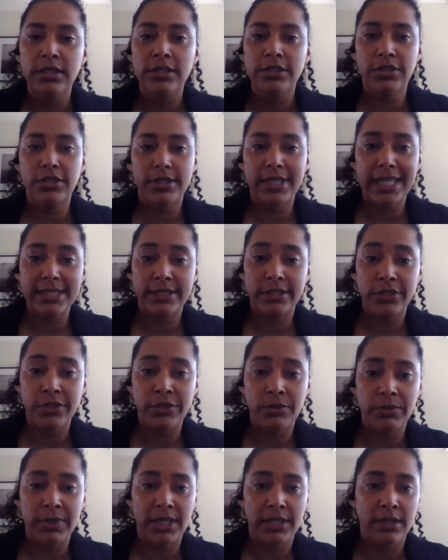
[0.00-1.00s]
So that's
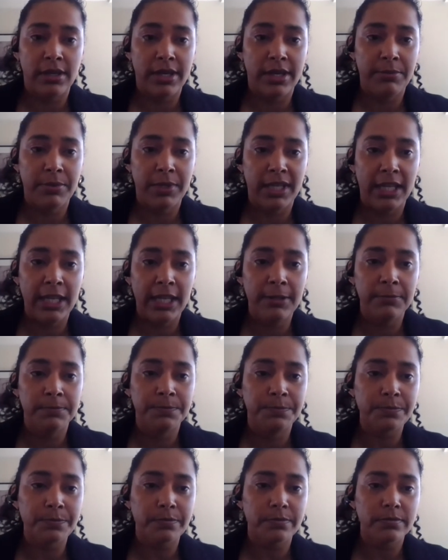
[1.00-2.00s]
new within our EPD.
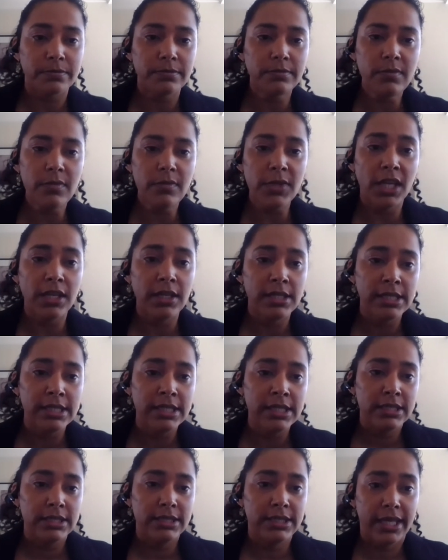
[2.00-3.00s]

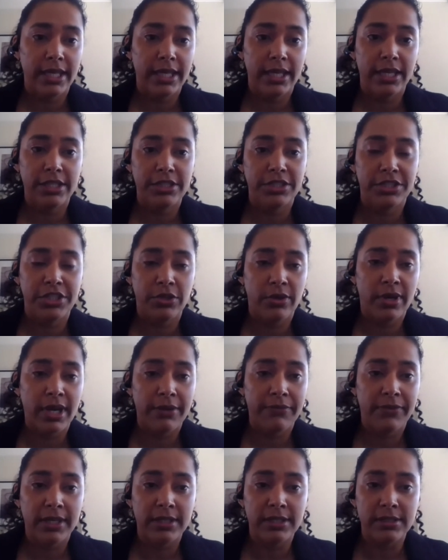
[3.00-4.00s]
The
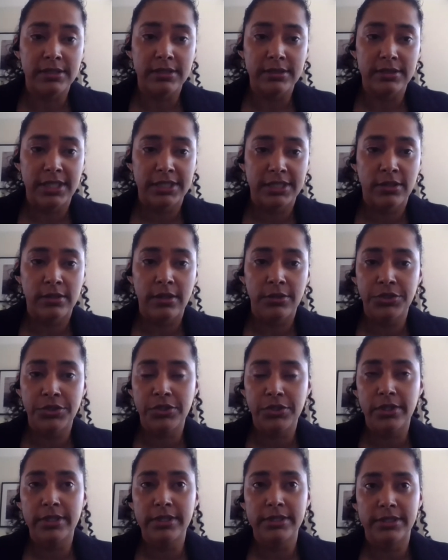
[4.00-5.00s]
geographical
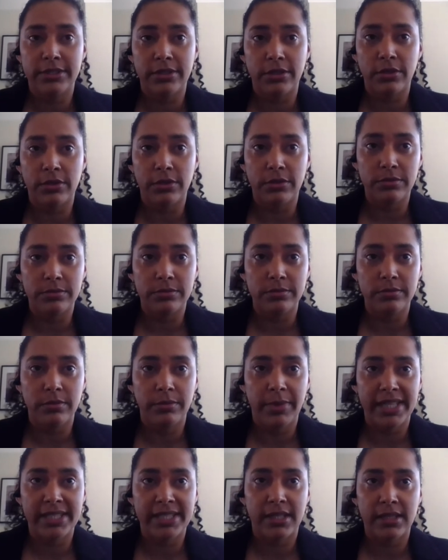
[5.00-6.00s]
disclosure, so
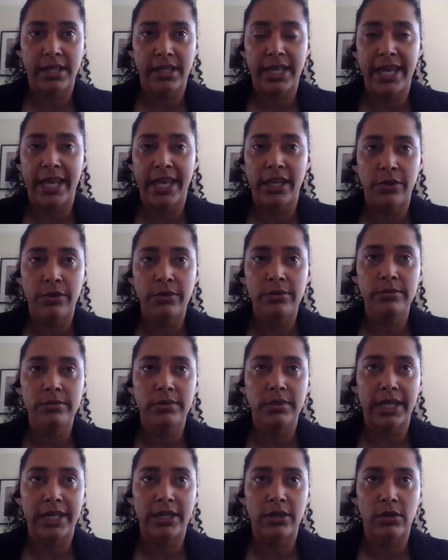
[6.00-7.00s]
basically AU,
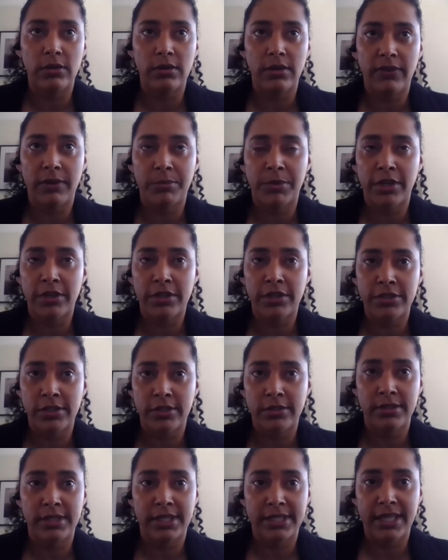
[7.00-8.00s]
like all of our
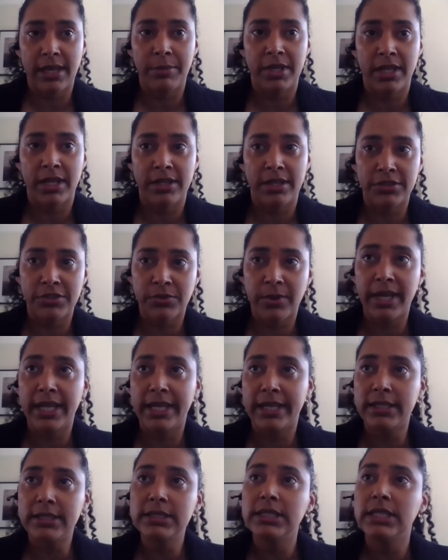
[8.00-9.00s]
production is happening in Australia.